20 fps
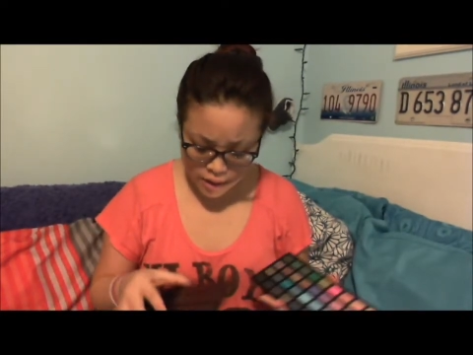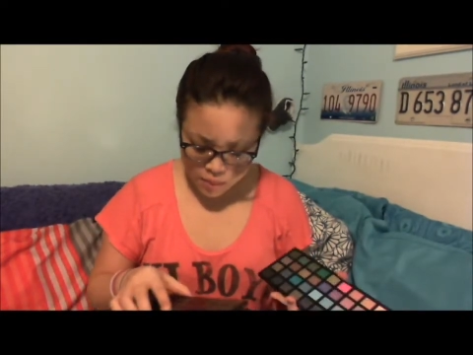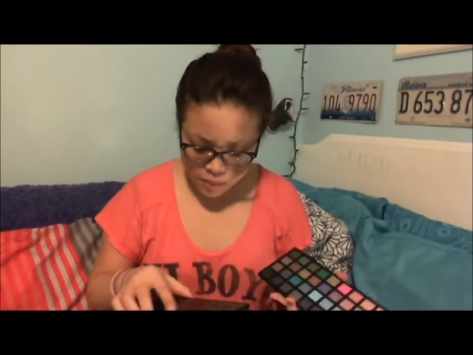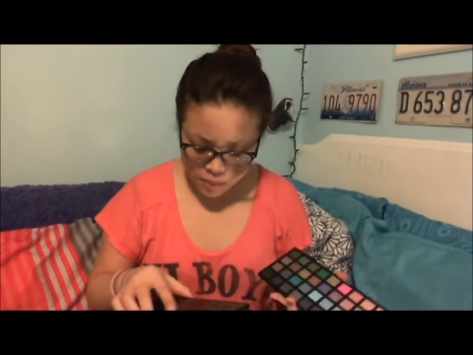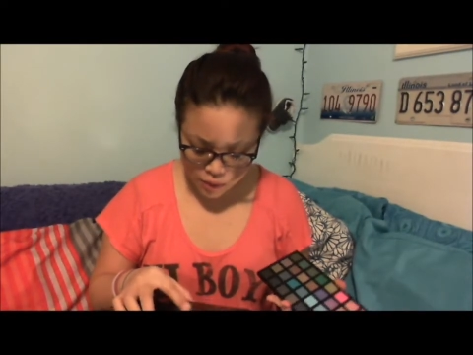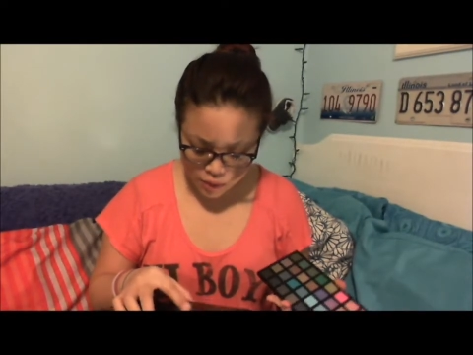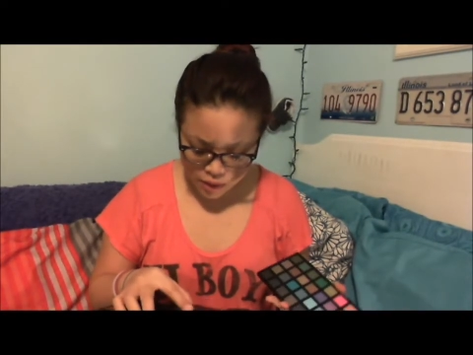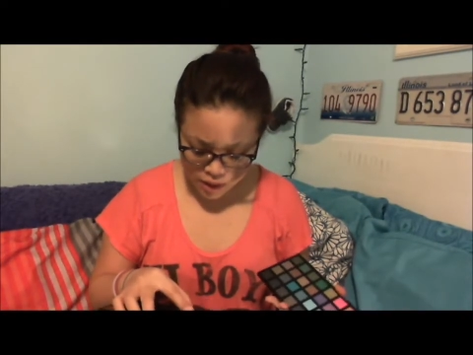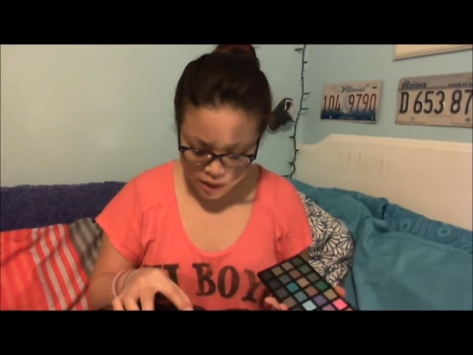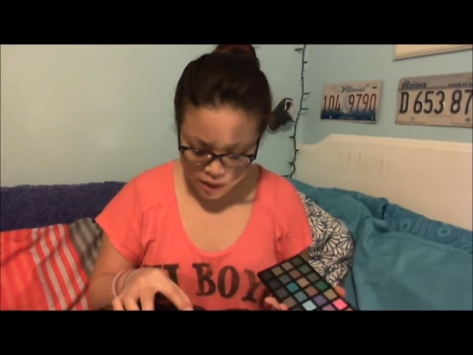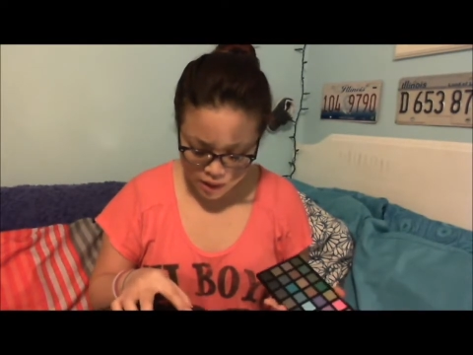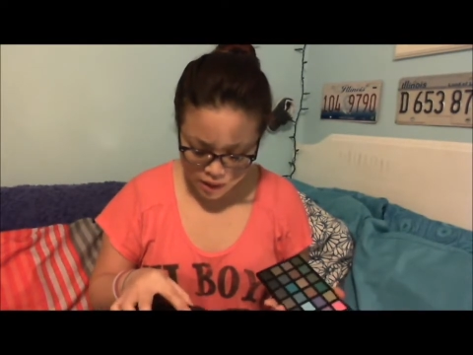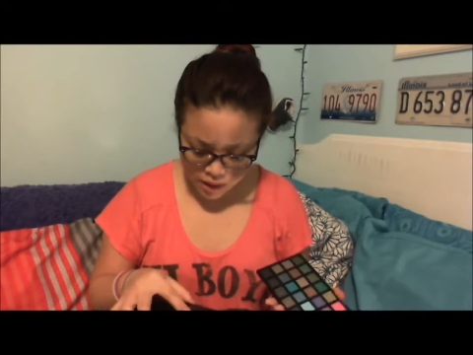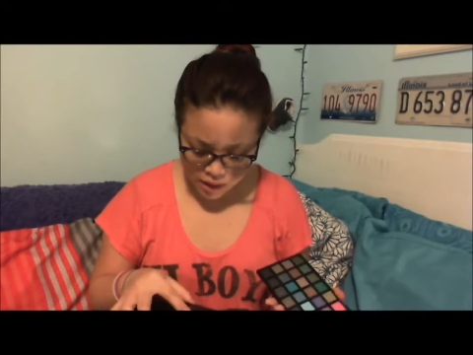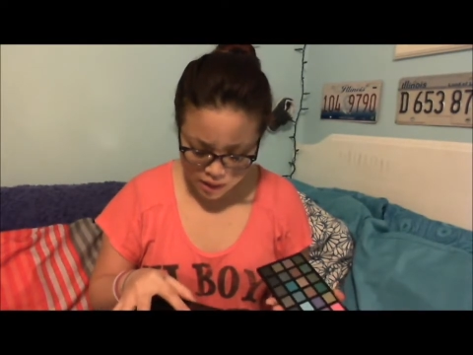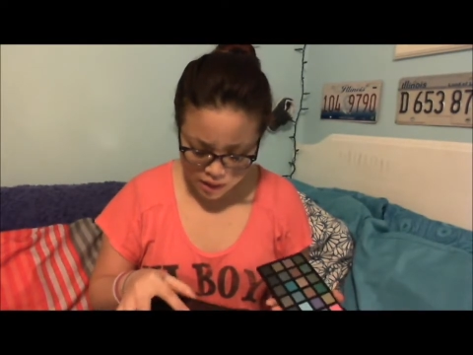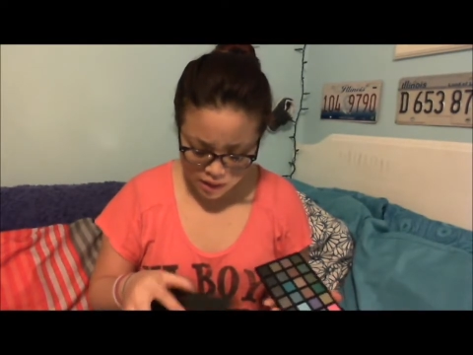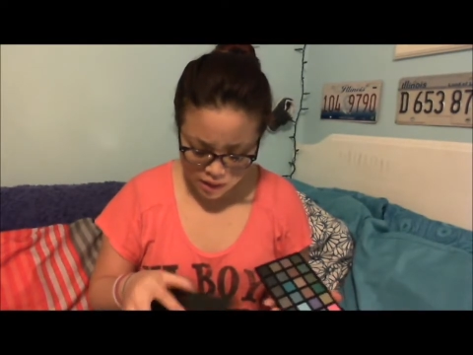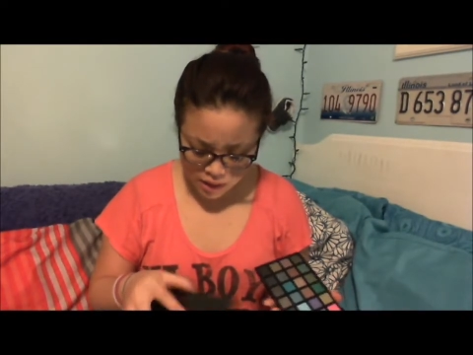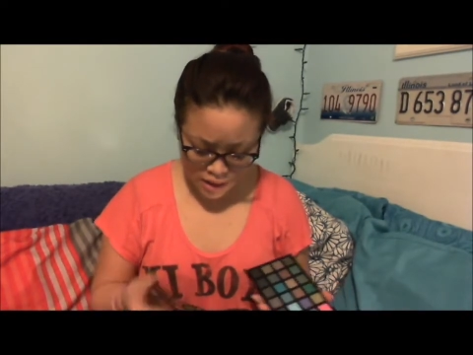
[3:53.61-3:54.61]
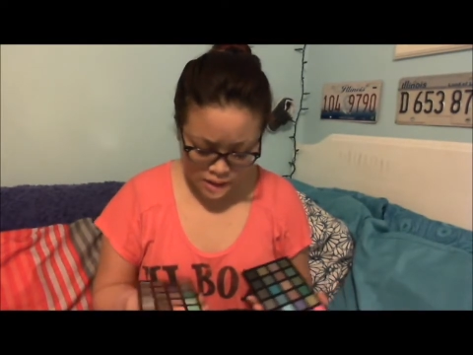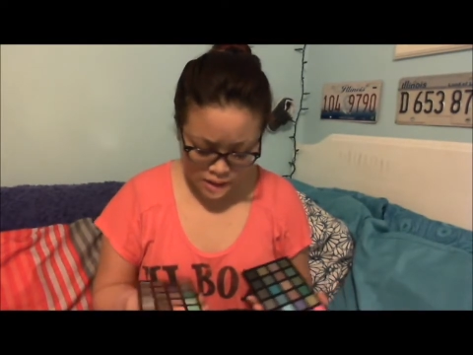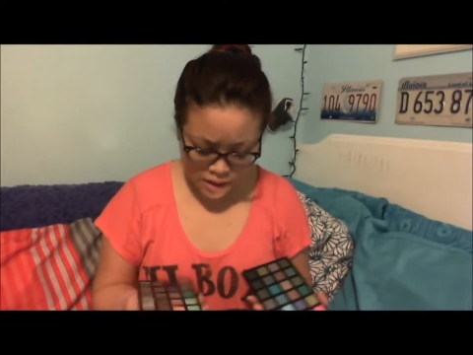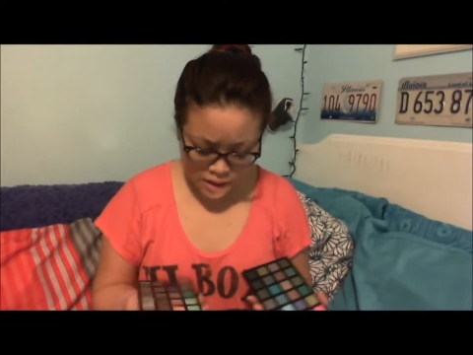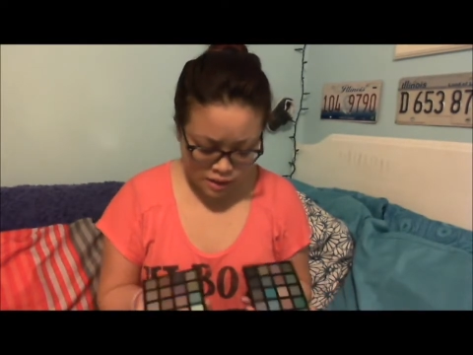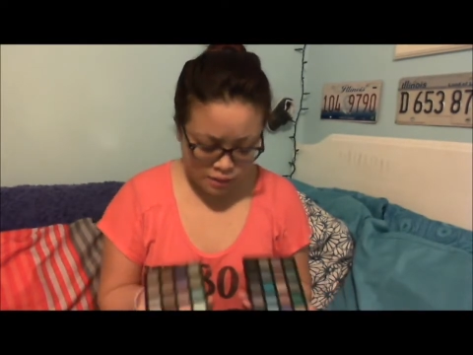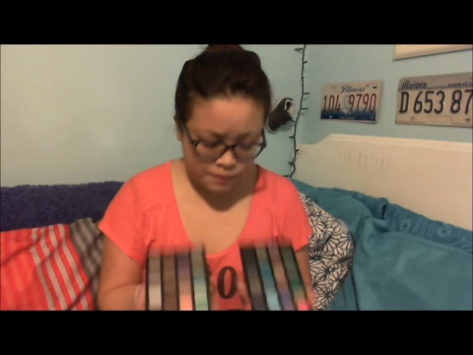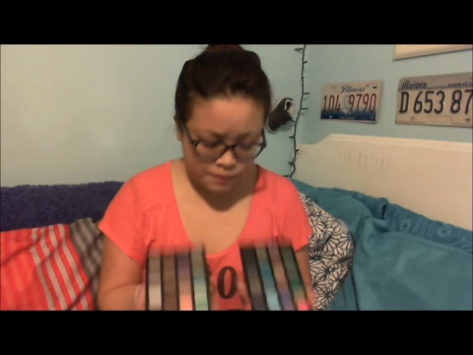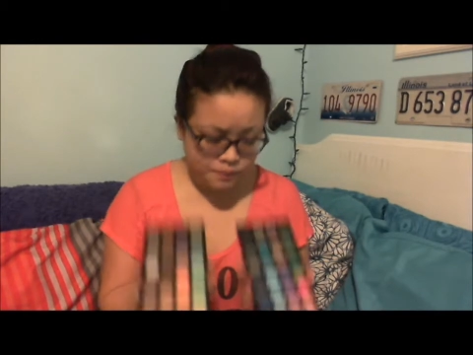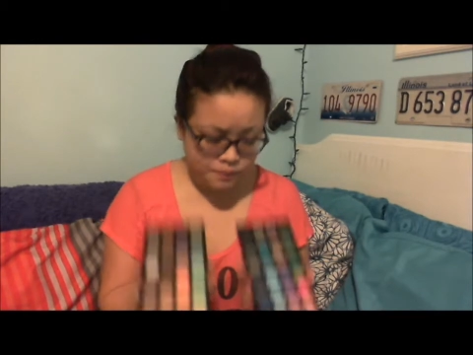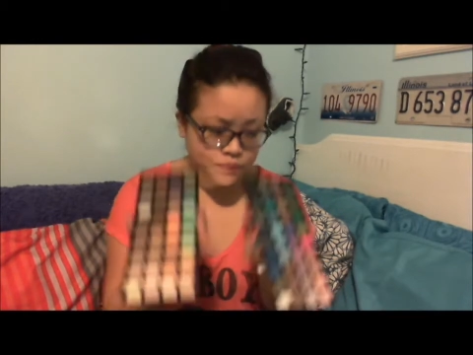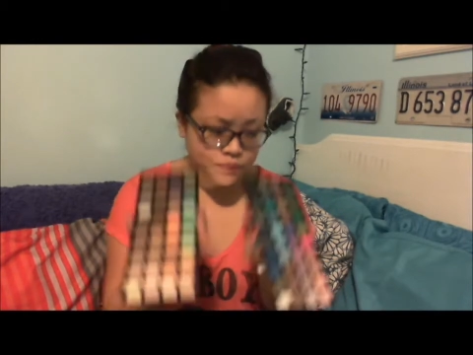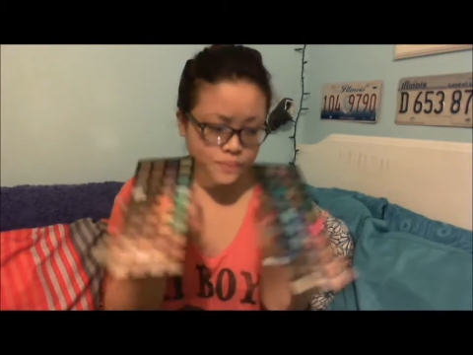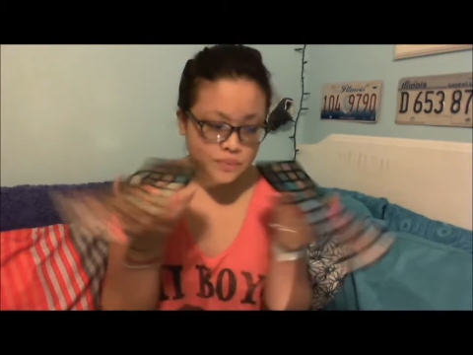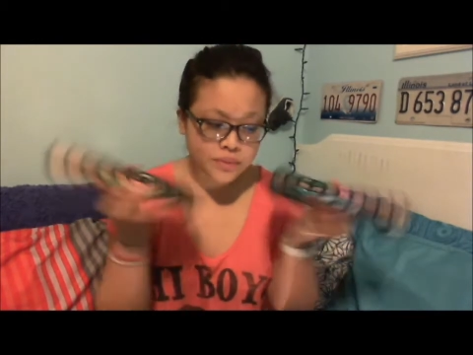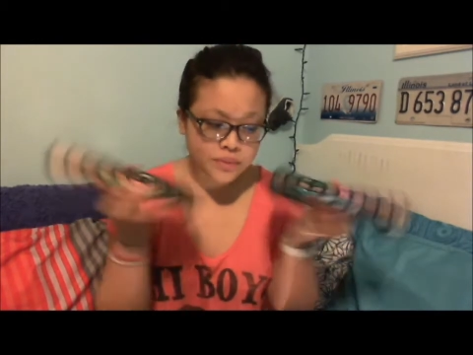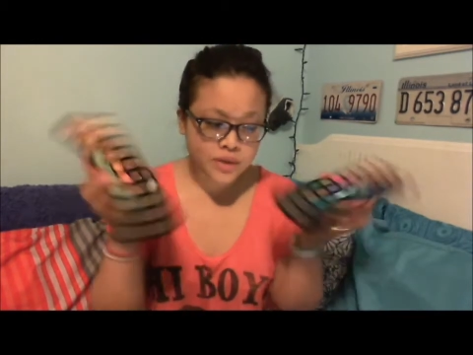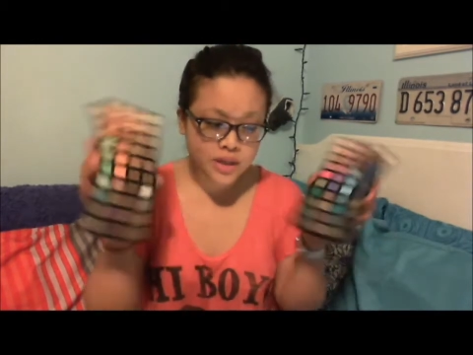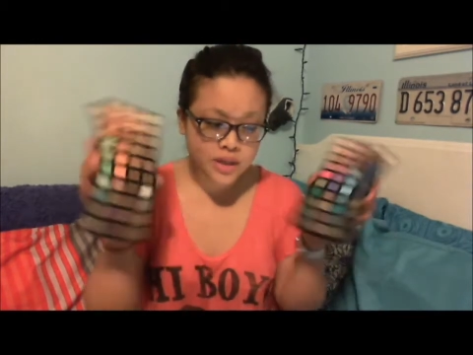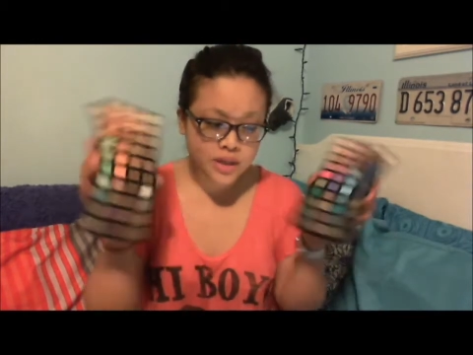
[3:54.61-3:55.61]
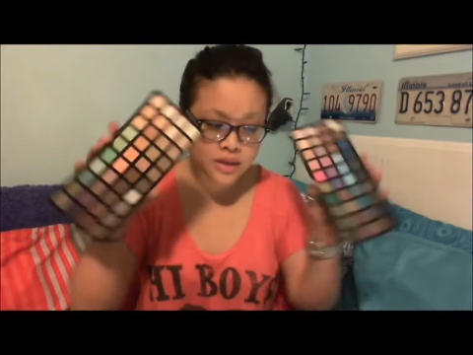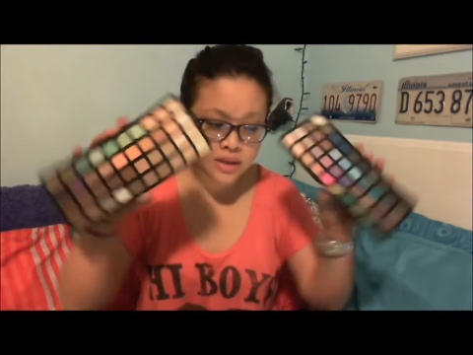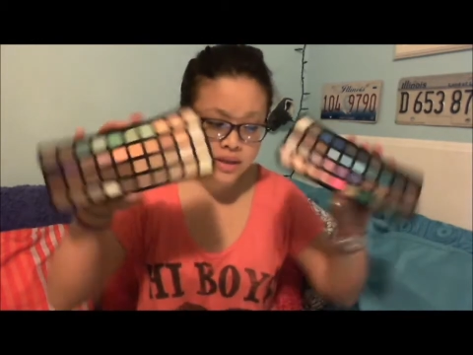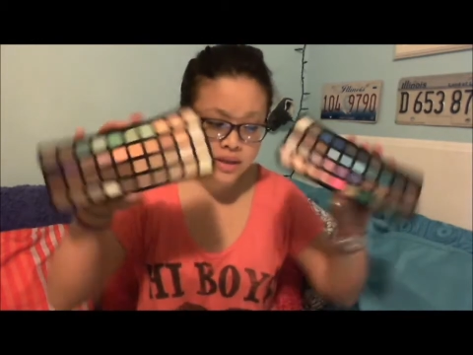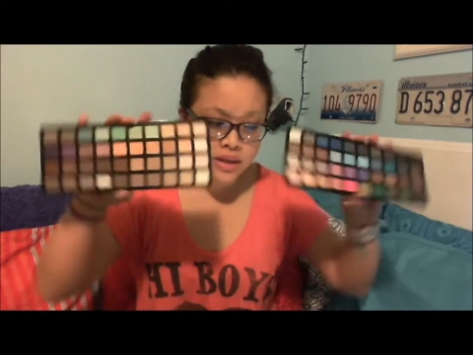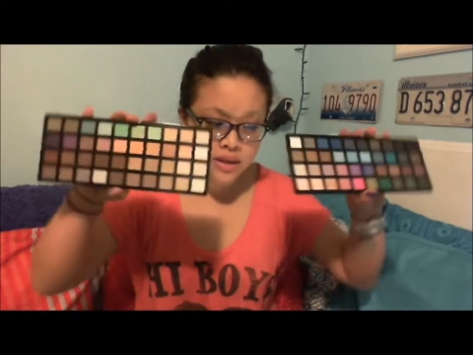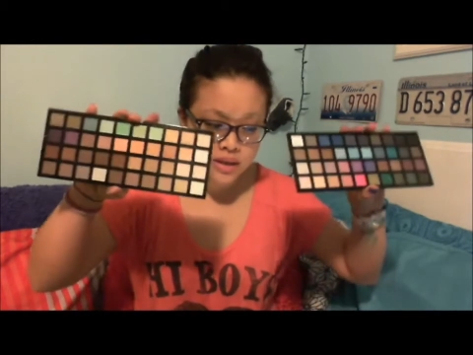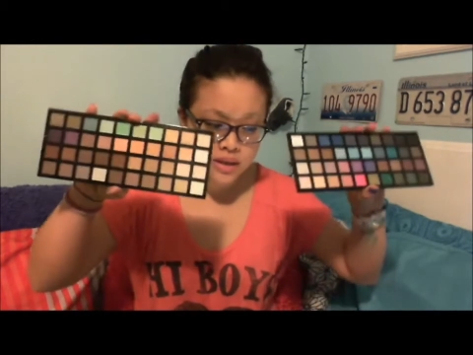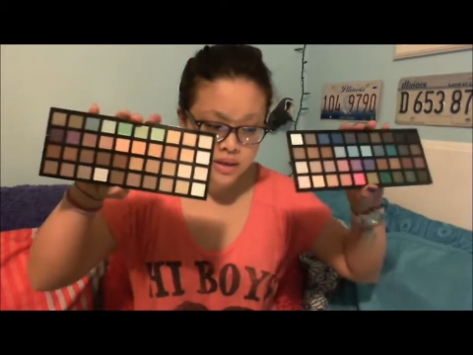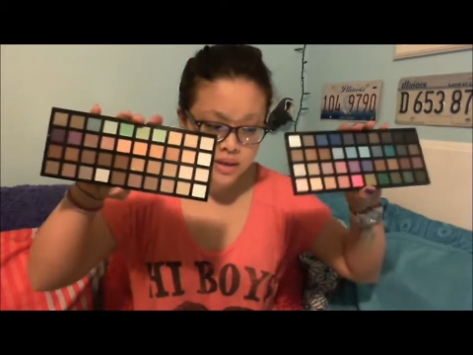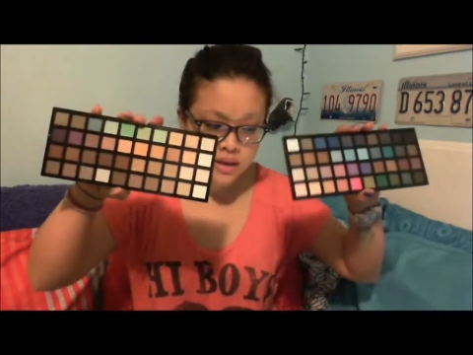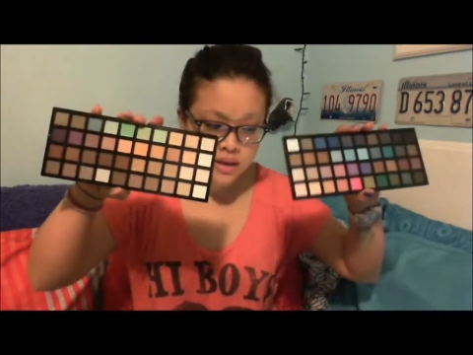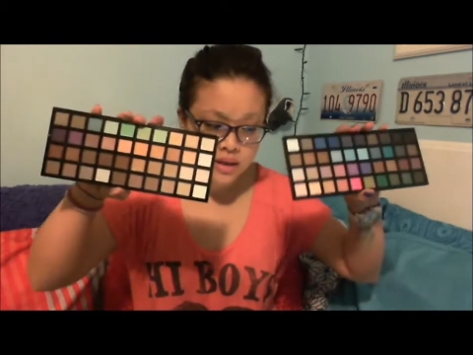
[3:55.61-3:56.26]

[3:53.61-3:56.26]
pretty decent.